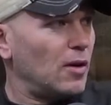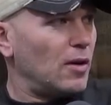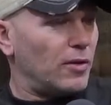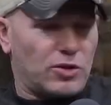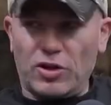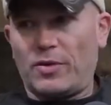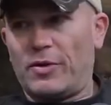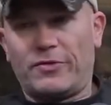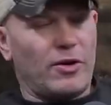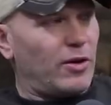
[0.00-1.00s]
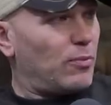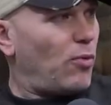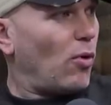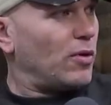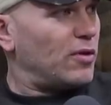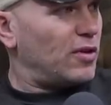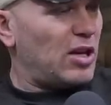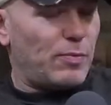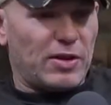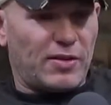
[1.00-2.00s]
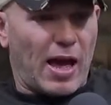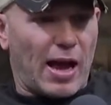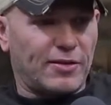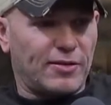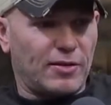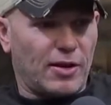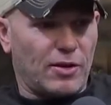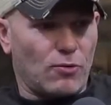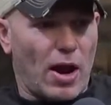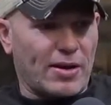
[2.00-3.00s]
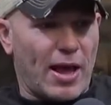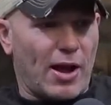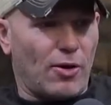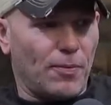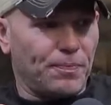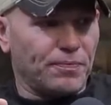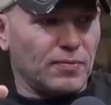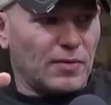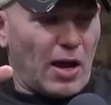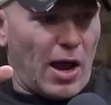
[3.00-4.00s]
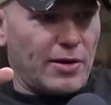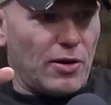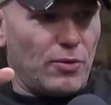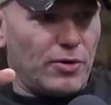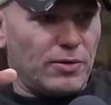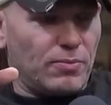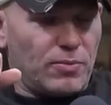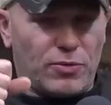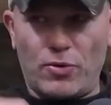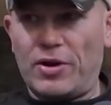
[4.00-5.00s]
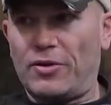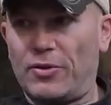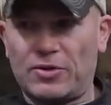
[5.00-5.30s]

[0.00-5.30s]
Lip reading: that's going to be very important to keep intact. And right now, I know that 3 of those